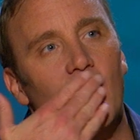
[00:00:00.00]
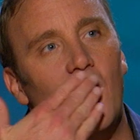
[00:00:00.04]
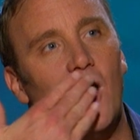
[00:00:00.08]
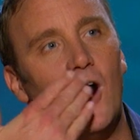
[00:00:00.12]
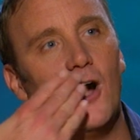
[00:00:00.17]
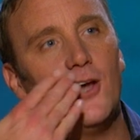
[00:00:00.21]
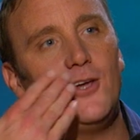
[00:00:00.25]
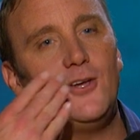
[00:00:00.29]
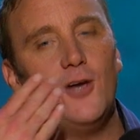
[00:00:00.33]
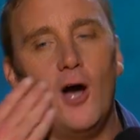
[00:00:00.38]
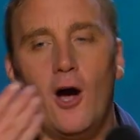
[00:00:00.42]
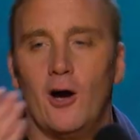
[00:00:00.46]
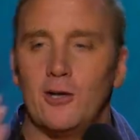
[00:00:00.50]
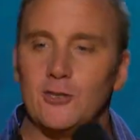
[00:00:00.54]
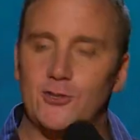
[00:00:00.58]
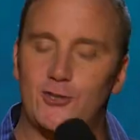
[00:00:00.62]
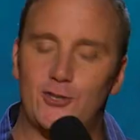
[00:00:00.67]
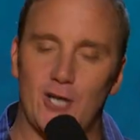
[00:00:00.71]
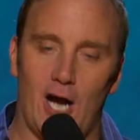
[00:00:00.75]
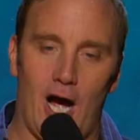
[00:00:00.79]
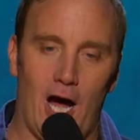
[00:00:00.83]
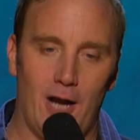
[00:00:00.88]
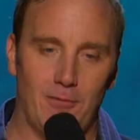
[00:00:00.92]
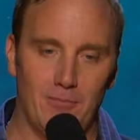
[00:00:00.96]
a young
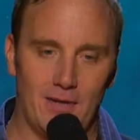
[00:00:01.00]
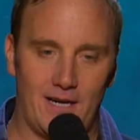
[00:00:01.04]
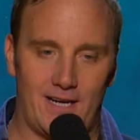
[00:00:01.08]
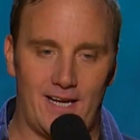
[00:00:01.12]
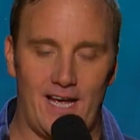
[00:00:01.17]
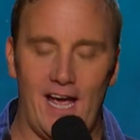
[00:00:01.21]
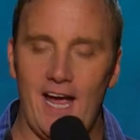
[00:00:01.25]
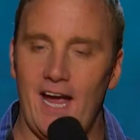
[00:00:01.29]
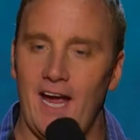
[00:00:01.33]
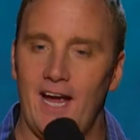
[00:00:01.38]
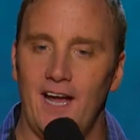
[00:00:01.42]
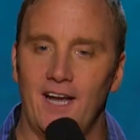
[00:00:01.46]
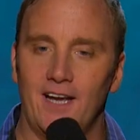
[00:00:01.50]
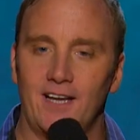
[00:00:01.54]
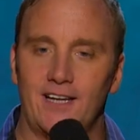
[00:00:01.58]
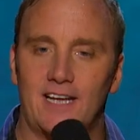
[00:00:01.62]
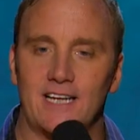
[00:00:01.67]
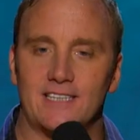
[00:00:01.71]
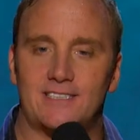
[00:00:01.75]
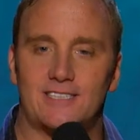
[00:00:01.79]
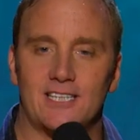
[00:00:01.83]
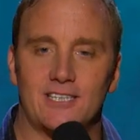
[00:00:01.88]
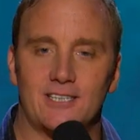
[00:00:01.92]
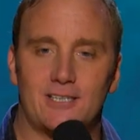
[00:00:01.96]
John McCain
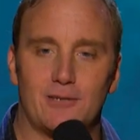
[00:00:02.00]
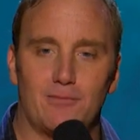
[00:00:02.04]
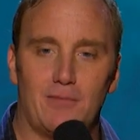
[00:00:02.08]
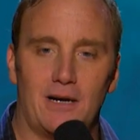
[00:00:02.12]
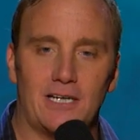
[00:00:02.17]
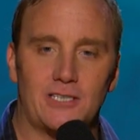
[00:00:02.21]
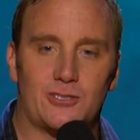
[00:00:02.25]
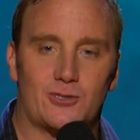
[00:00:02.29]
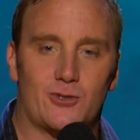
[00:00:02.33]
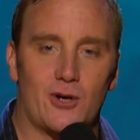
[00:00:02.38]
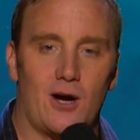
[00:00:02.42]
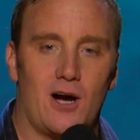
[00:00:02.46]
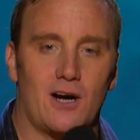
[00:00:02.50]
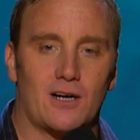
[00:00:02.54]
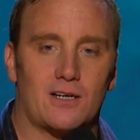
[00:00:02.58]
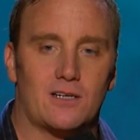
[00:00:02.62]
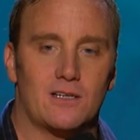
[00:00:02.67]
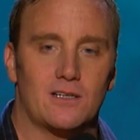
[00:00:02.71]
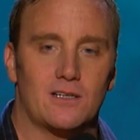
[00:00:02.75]
gets into my truck.